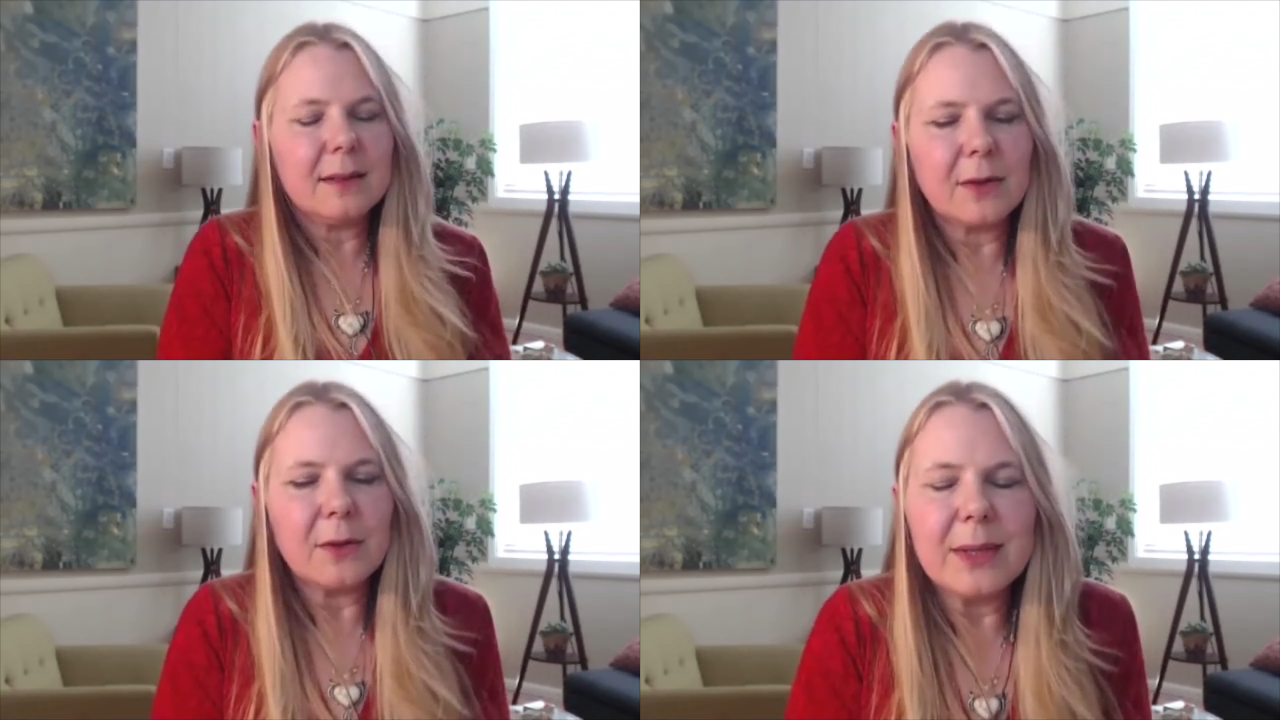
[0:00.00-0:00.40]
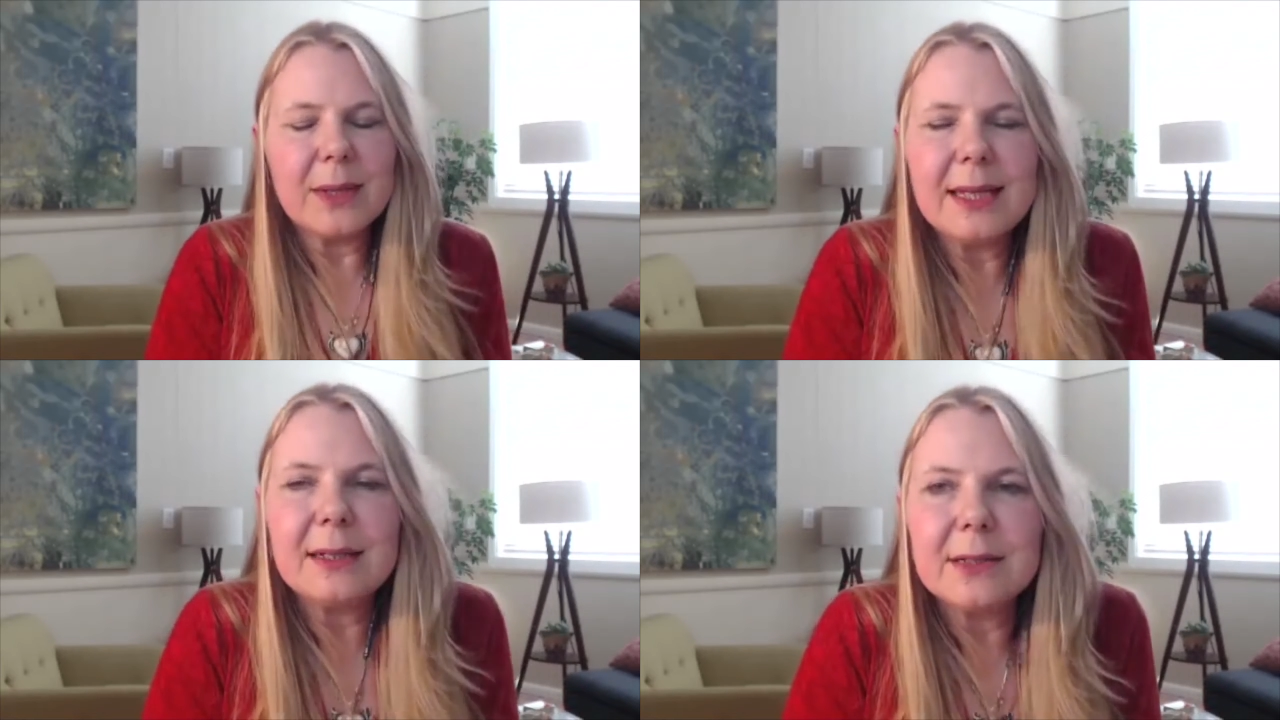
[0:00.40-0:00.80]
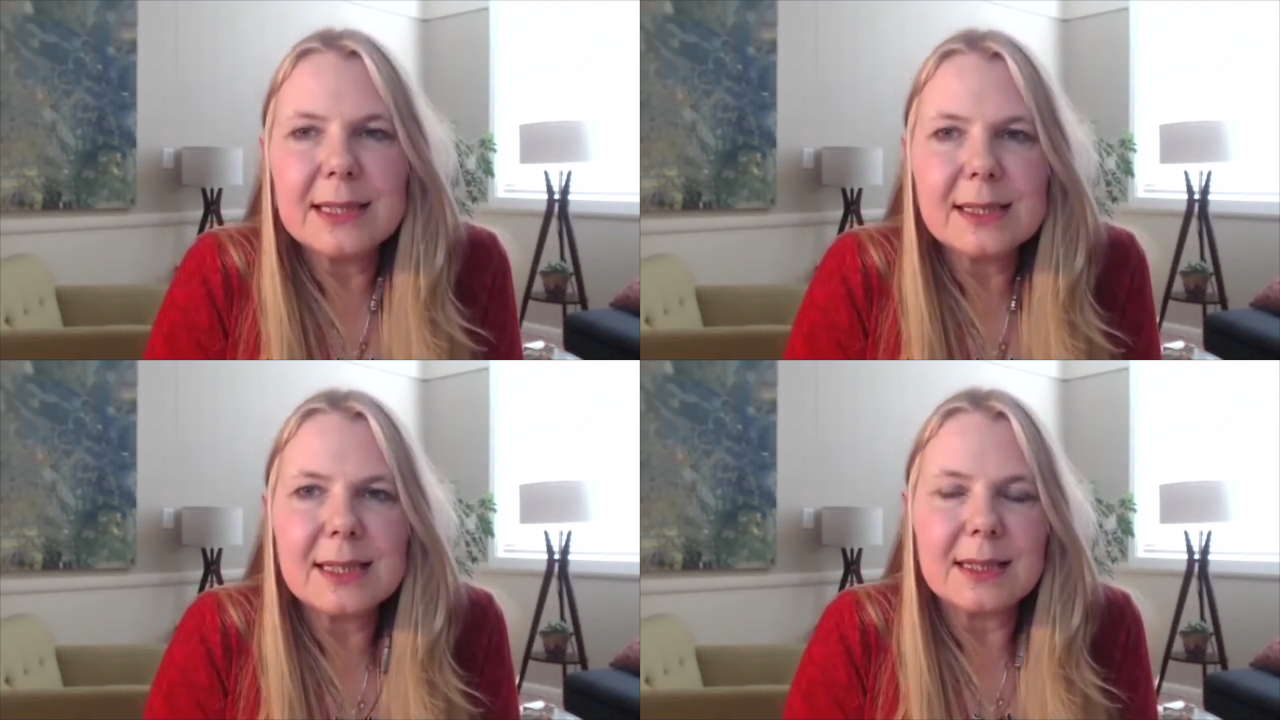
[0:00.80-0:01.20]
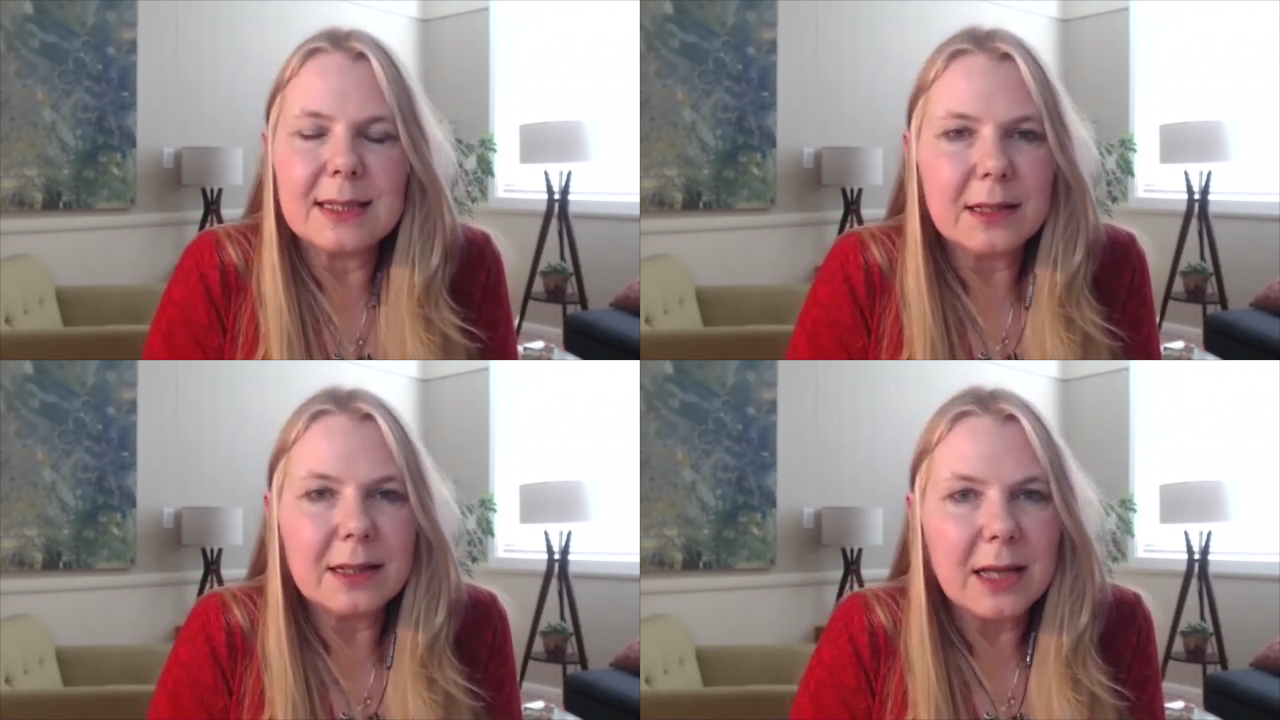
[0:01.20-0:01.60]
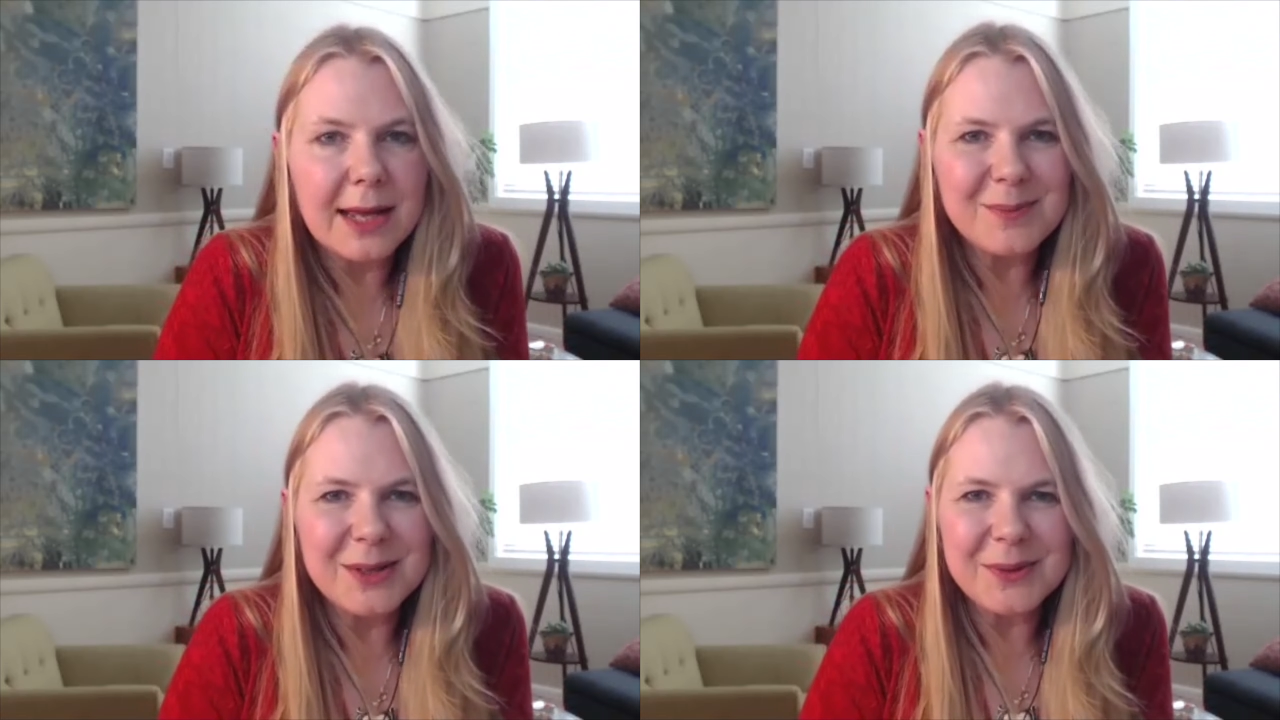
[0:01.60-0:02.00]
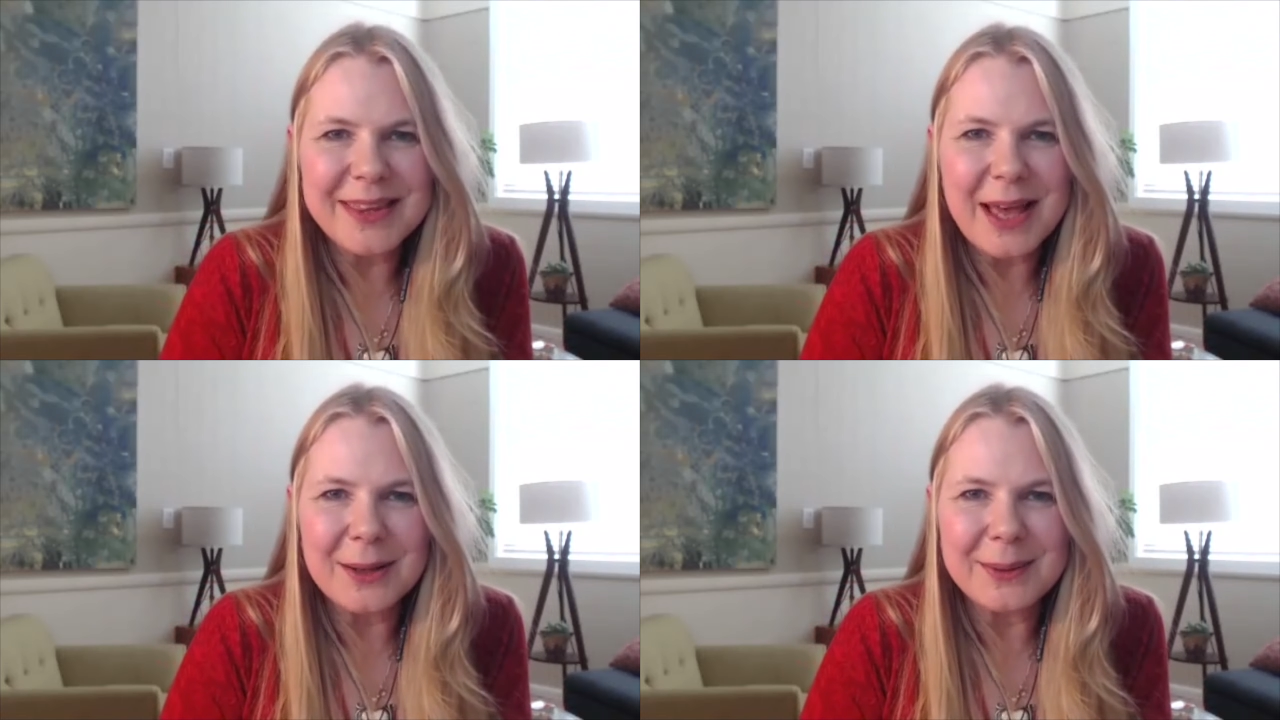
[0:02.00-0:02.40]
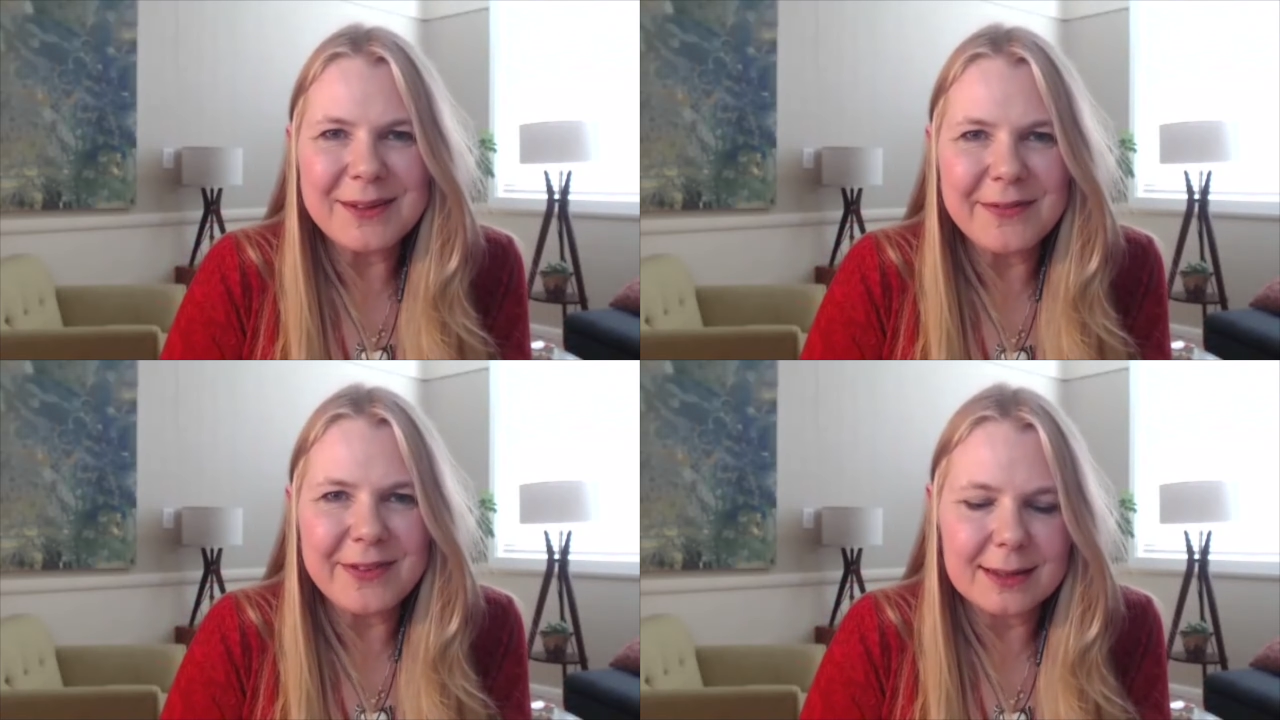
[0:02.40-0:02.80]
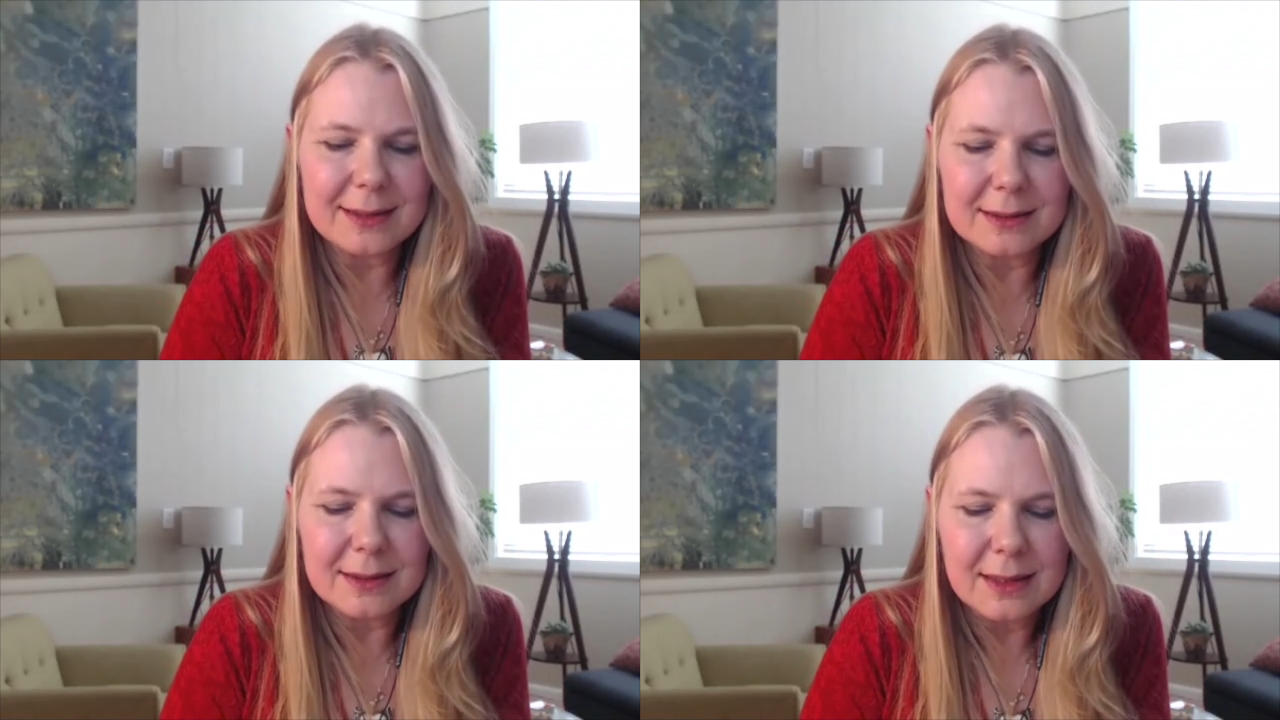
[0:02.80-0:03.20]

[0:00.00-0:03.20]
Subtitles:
coherent and in alignment with how we feel.